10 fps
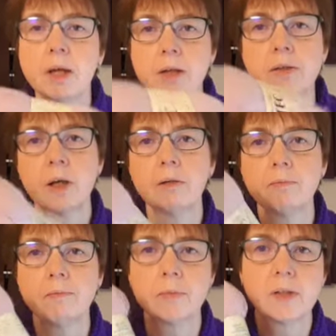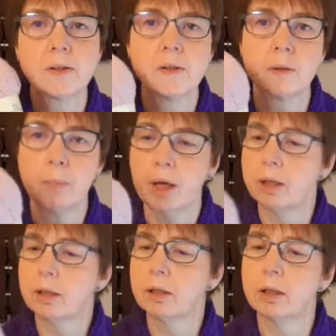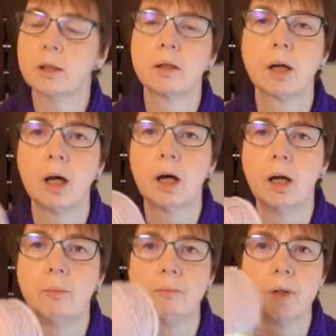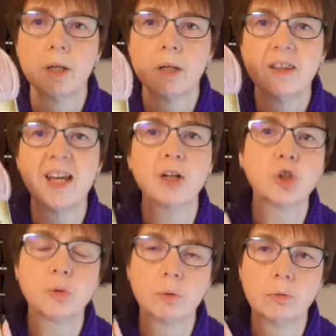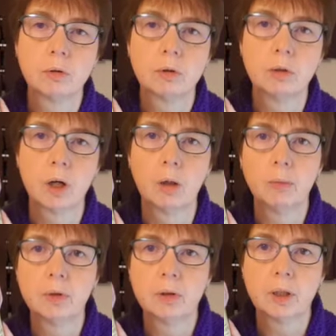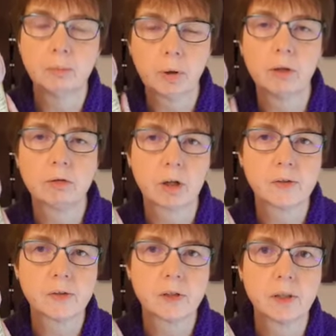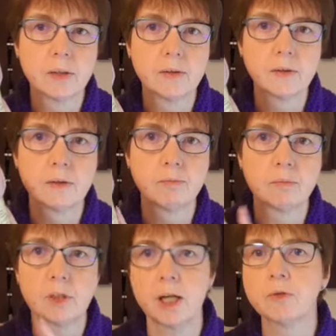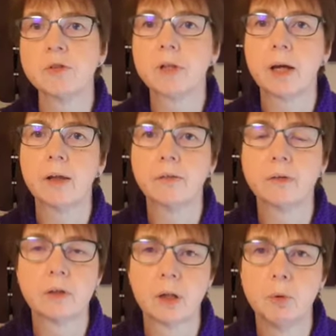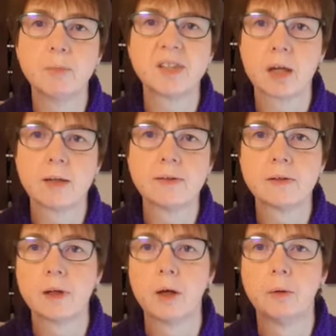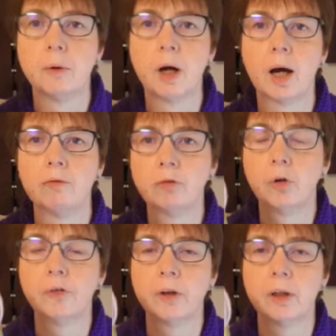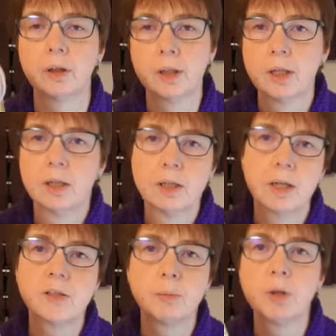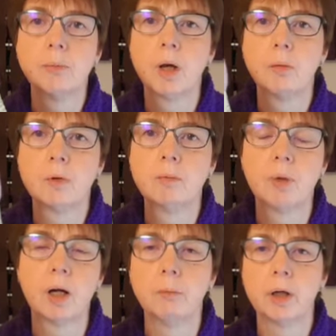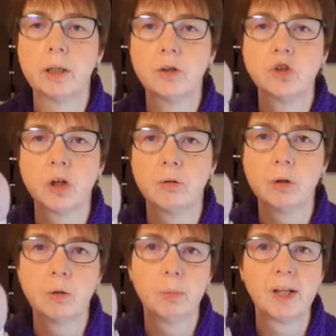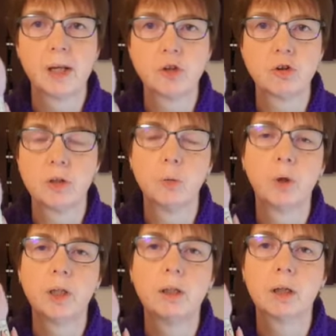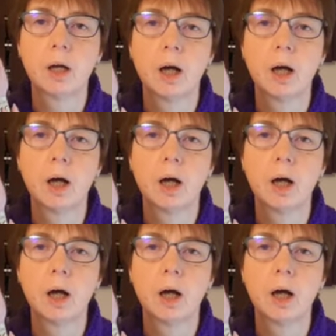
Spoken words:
So this is the pink. The actual garment in progress is downstairs and I'm upstairs, so I haven't got it next to me at the moment, but I might show you a bit later in the week